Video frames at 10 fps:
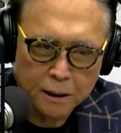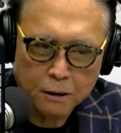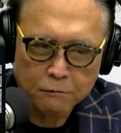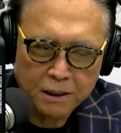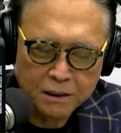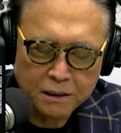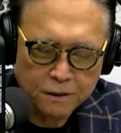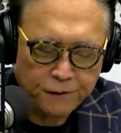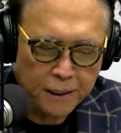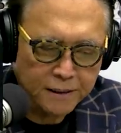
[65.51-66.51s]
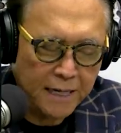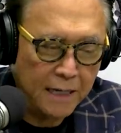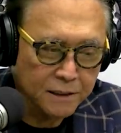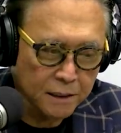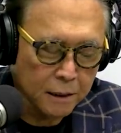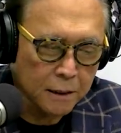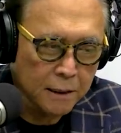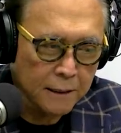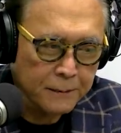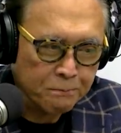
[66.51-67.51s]
And the reason it's fantastic
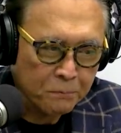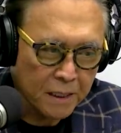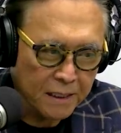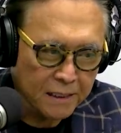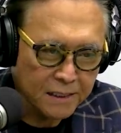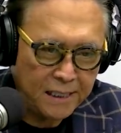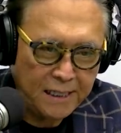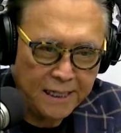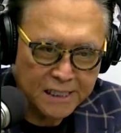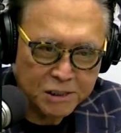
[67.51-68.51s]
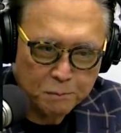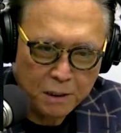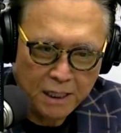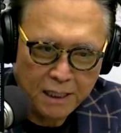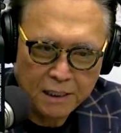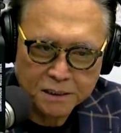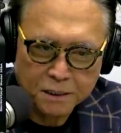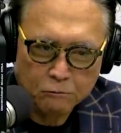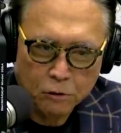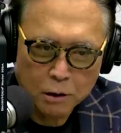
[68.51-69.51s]
is he explains
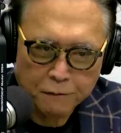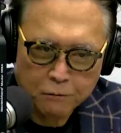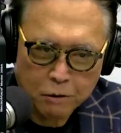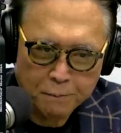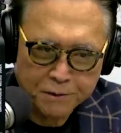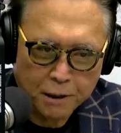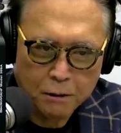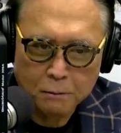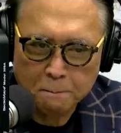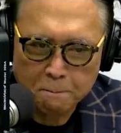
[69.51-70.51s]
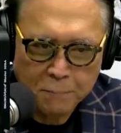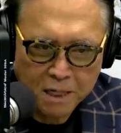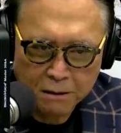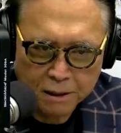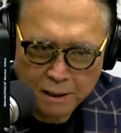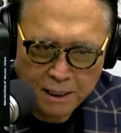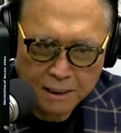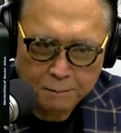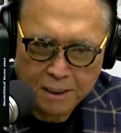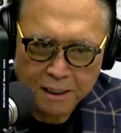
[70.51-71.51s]
the world of crypto better than
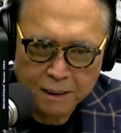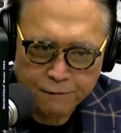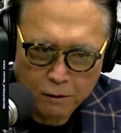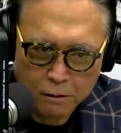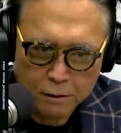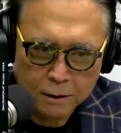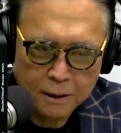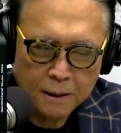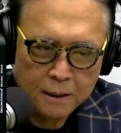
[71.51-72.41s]
anybody I've heard.